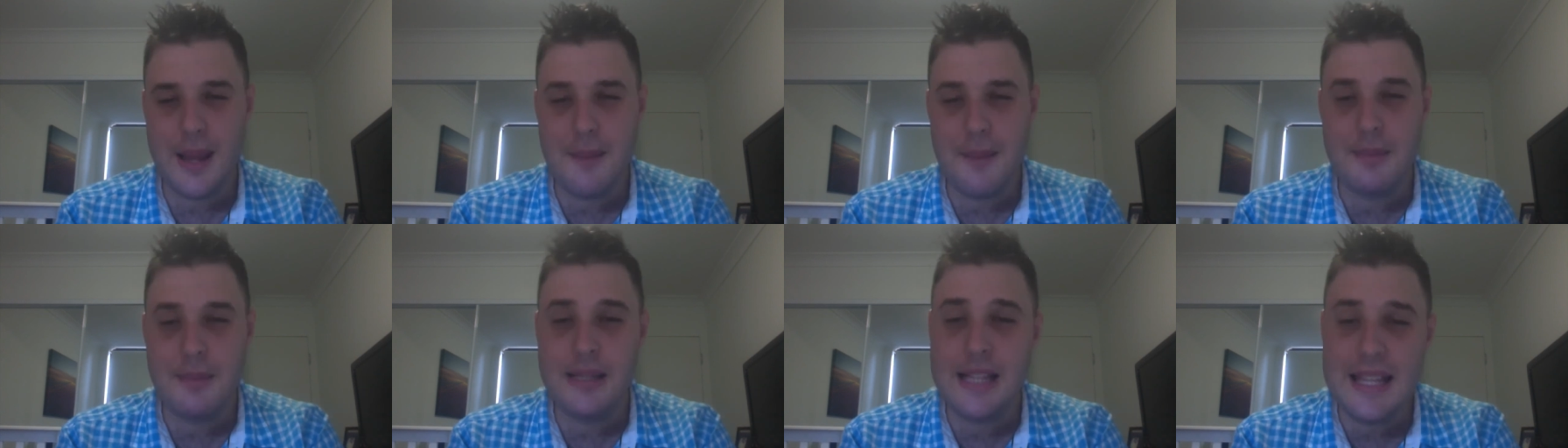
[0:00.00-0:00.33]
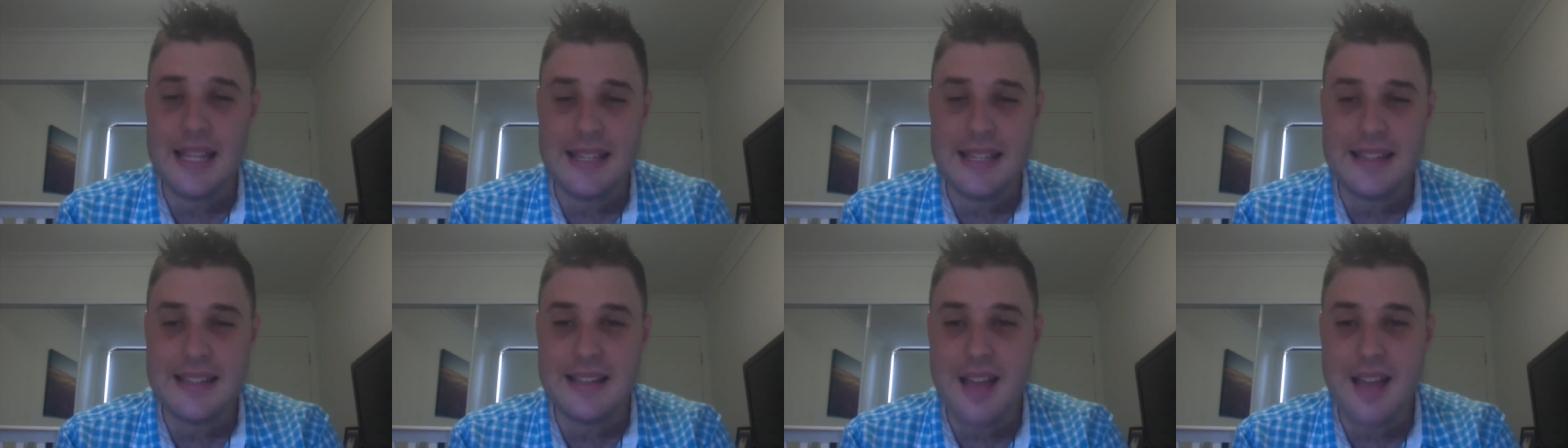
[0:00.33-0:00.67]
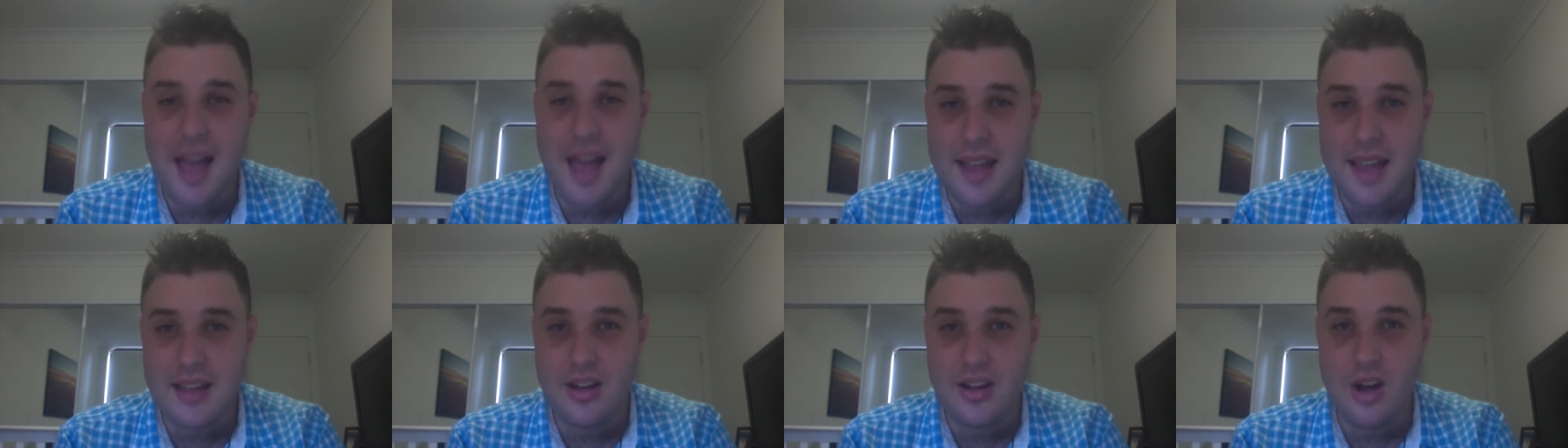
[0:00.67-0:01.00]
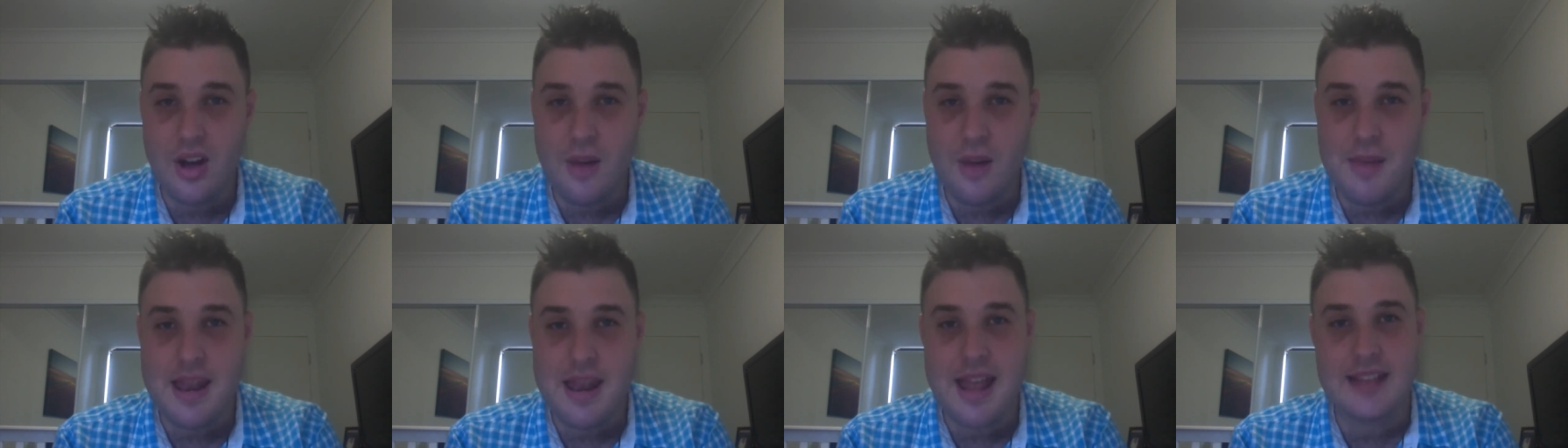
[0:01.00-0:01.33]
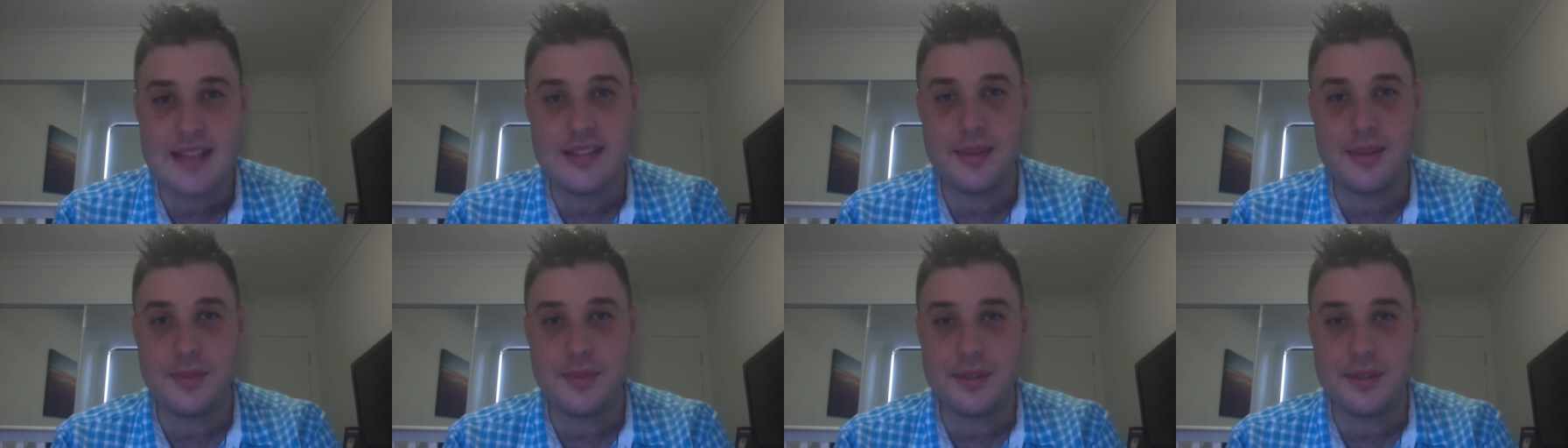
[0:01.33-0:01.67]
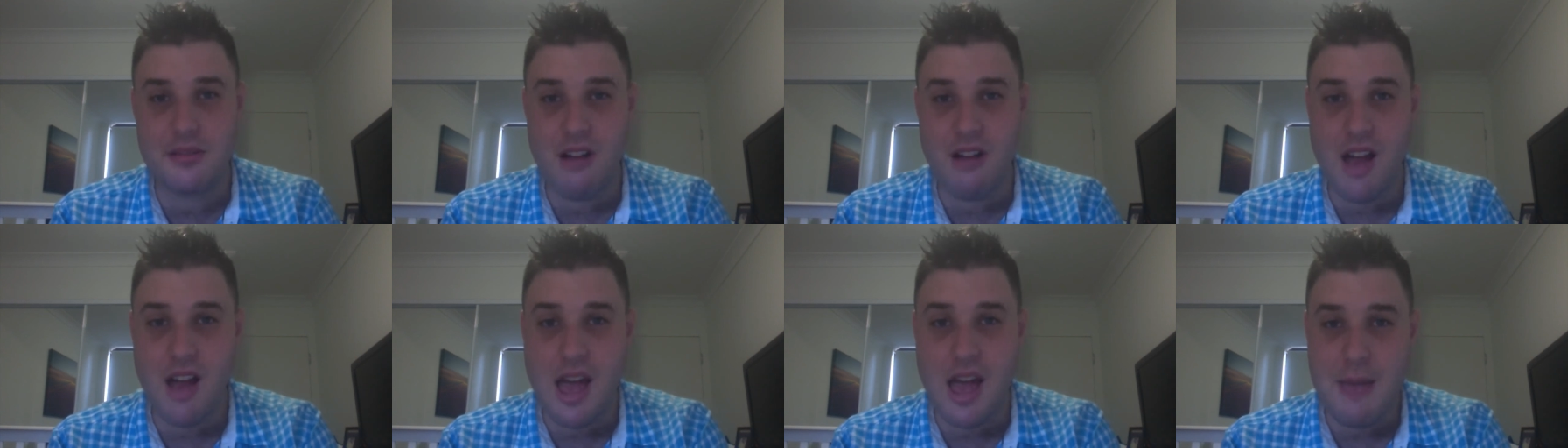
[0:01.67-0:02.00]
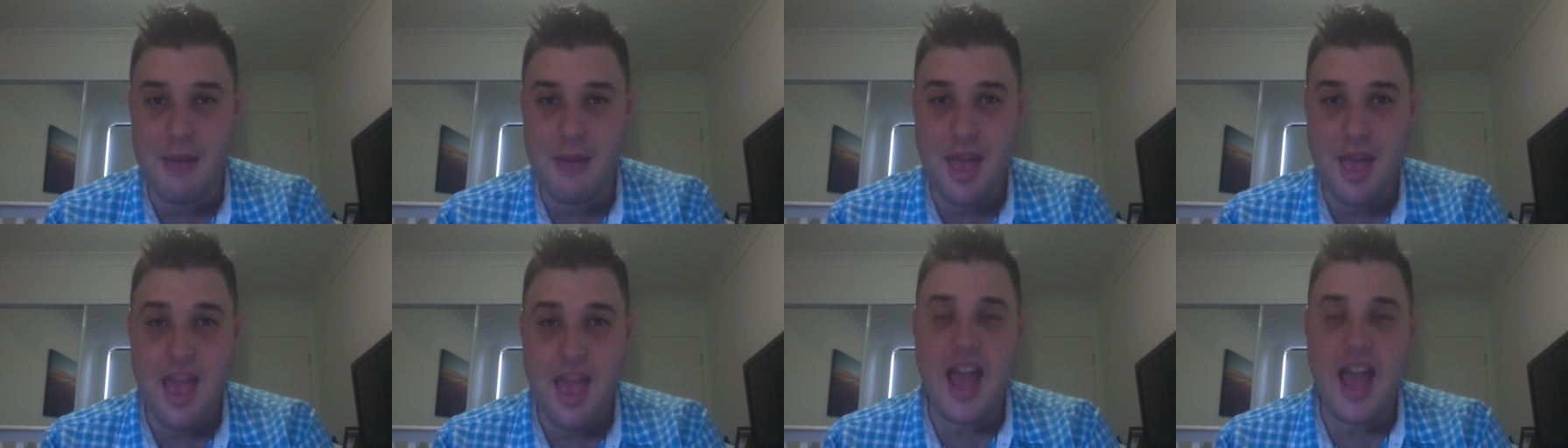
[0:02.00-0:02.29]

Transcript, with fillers: Please like, comment, and subscribe.